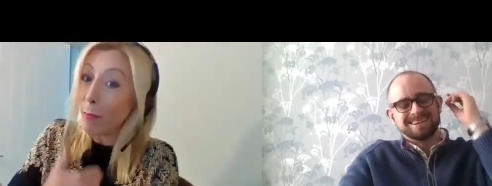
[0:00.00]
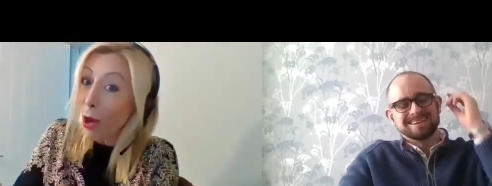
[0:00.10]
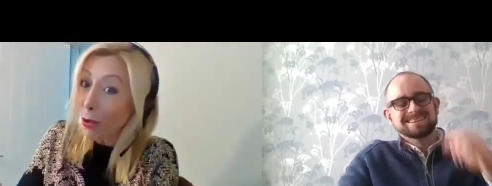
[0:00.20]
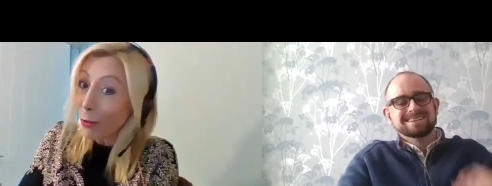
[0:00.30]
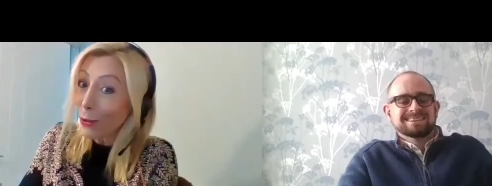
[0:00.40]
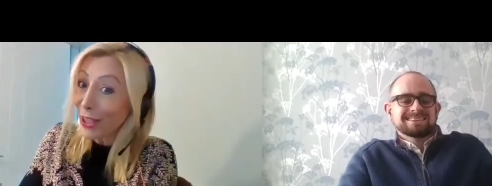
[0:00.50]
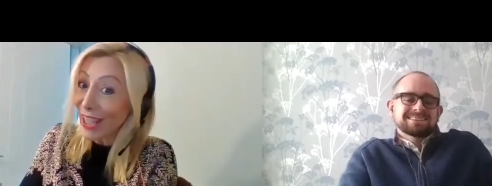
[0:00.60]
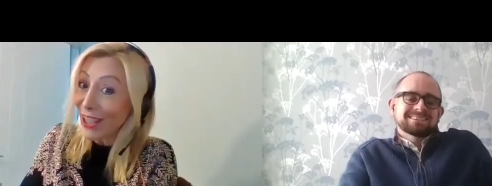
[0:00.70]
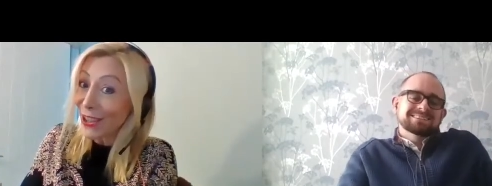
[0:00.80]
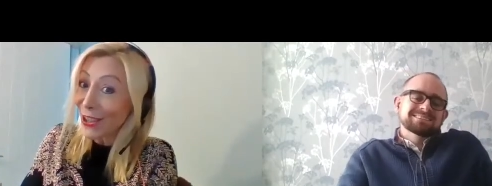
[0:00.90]
Speaker 1: Muggle
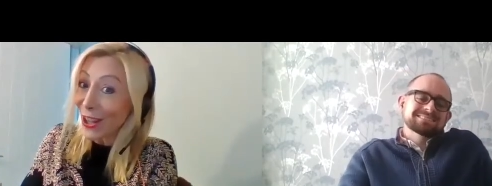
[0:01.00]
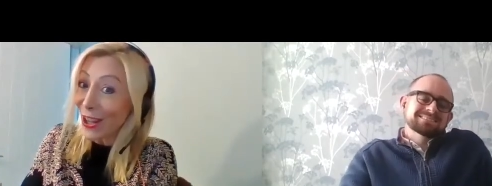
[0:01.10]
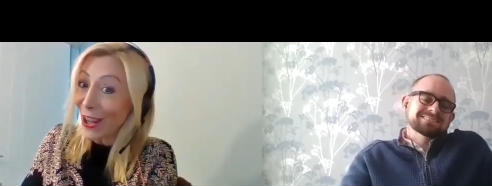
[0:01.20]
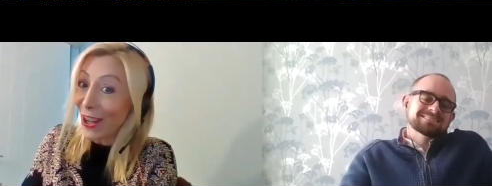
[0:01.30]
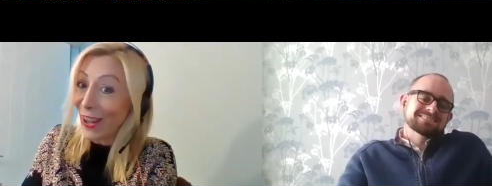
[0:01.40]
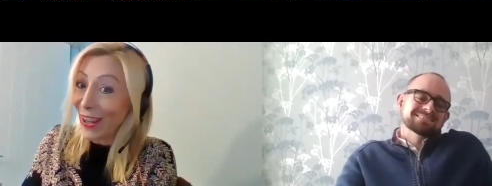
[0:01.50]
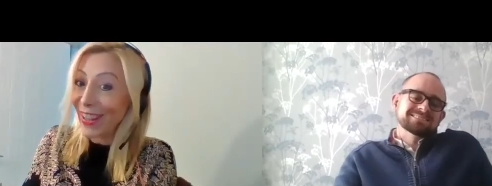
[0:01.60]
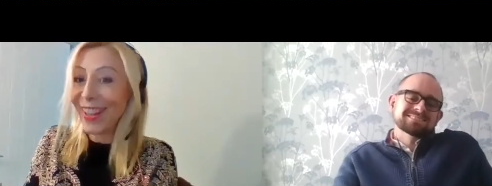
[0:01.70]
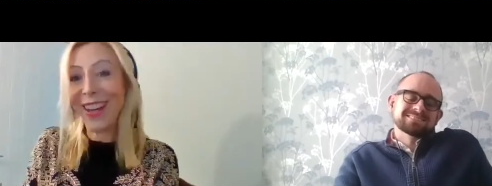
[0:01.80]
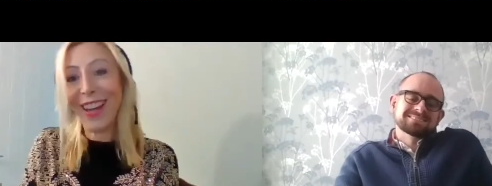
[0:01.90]
t shirt.
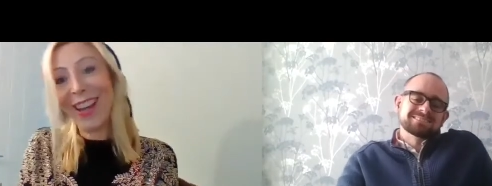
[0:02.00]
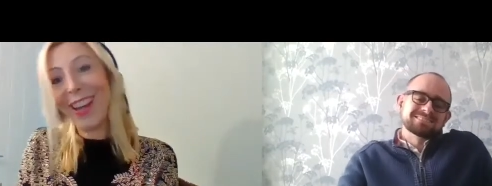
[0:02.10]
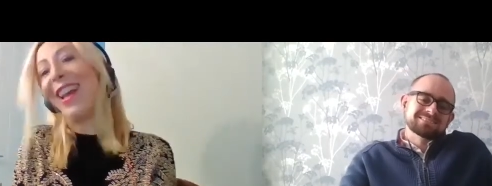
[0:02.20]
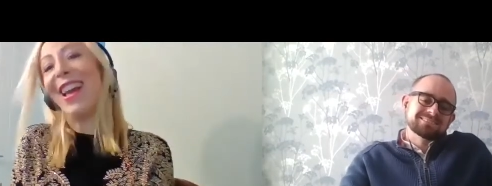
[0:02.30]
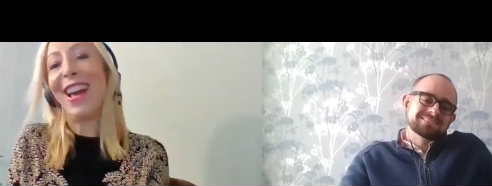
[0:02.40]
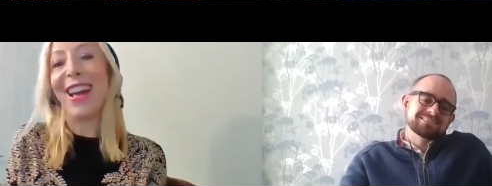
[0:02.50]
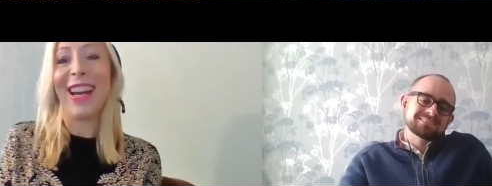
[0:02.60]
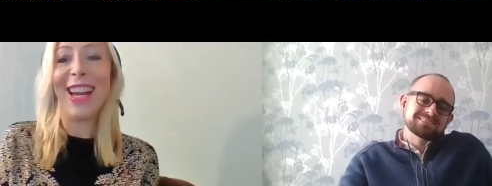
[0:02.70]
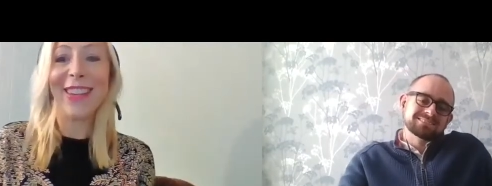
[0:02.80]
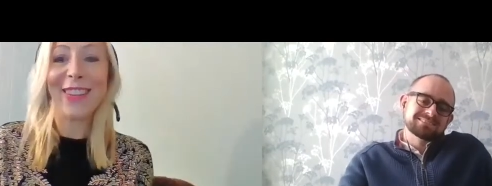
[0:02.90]
And
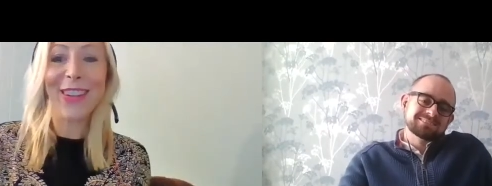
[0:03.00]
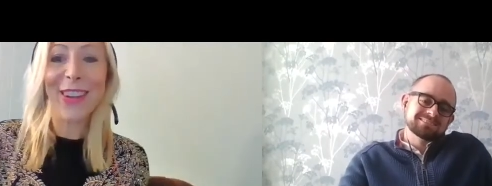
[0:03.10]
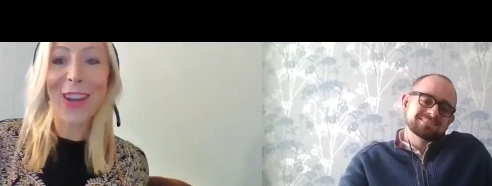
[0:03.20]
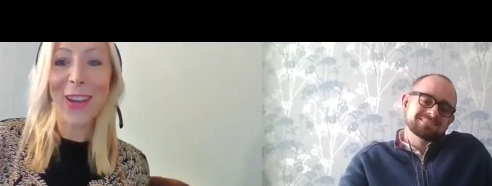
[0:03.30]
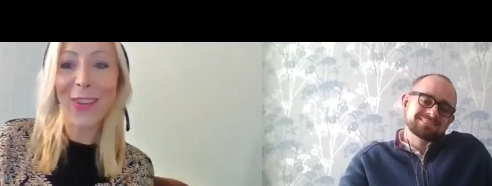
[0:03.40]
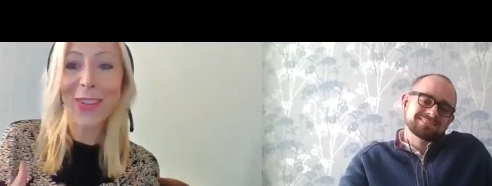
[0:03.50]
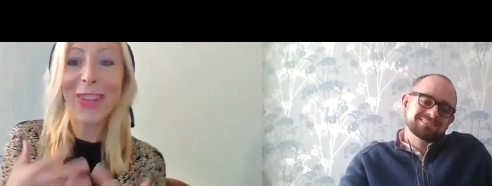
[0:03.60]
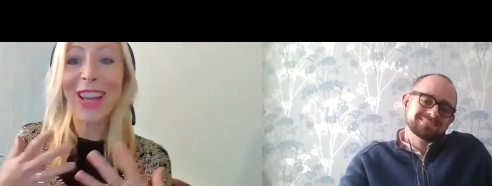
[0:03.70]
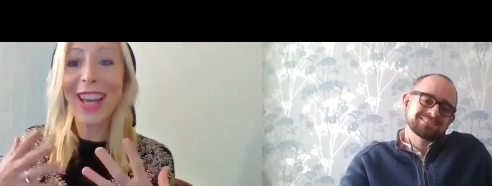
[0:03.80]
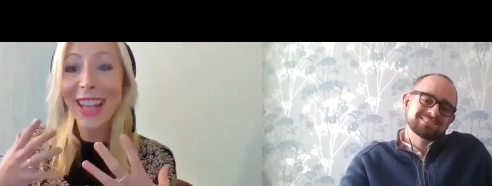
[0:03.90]
it's, you know,
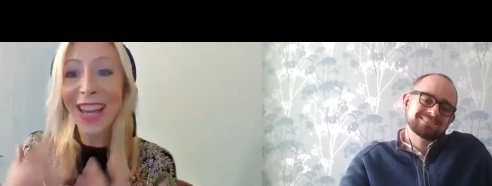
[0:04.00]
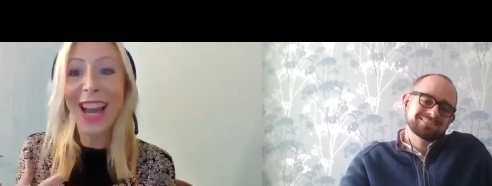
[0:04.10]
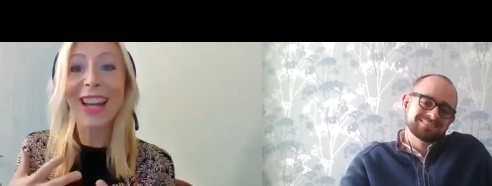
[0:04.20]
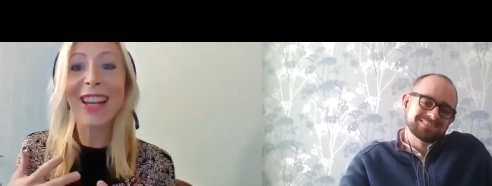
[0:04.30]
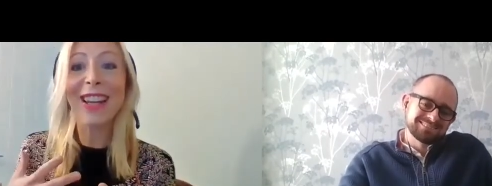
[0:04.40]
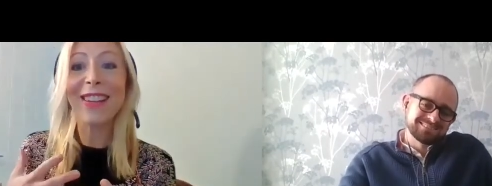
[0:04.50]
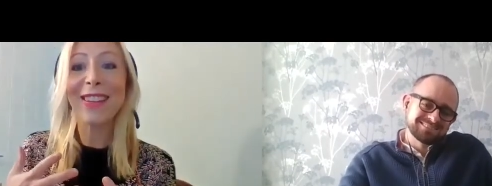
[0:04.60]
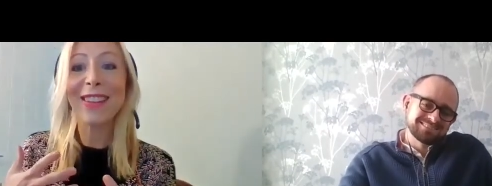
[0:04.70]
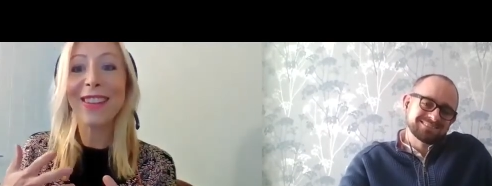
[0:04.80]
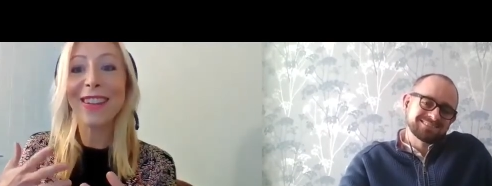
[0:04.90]
again,
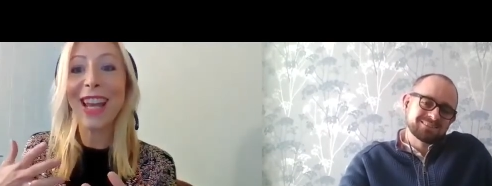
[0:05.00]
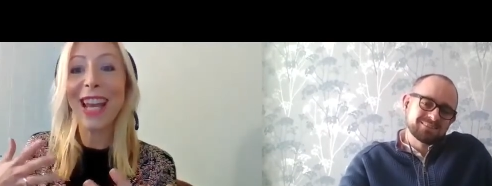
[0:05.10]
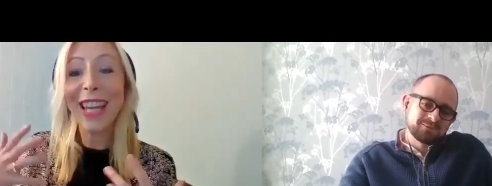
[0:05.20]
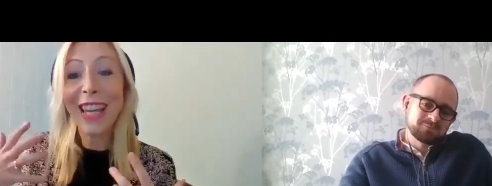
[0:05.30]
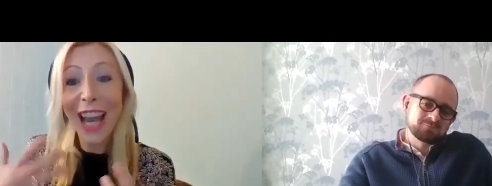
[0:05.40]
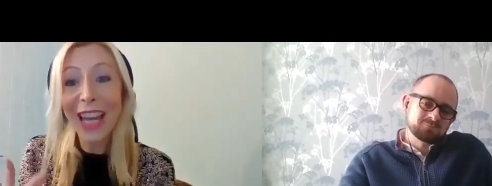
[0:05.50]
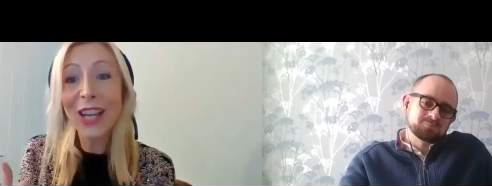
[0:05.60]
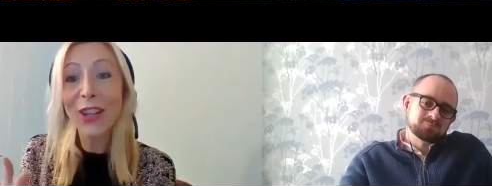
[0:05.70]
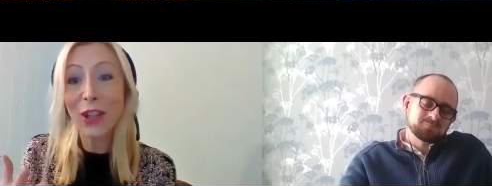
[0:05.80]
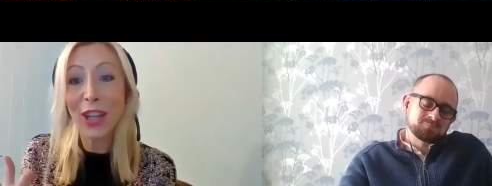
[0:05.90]
it's
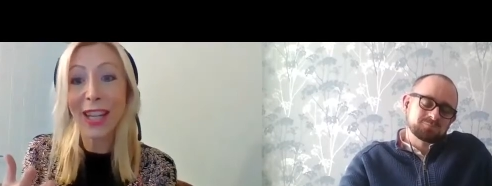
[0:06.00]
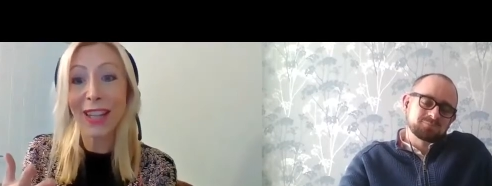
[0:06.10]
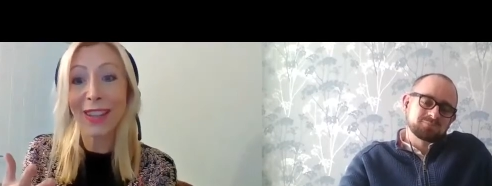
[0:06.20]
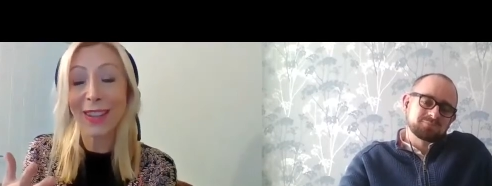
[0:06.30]
engaging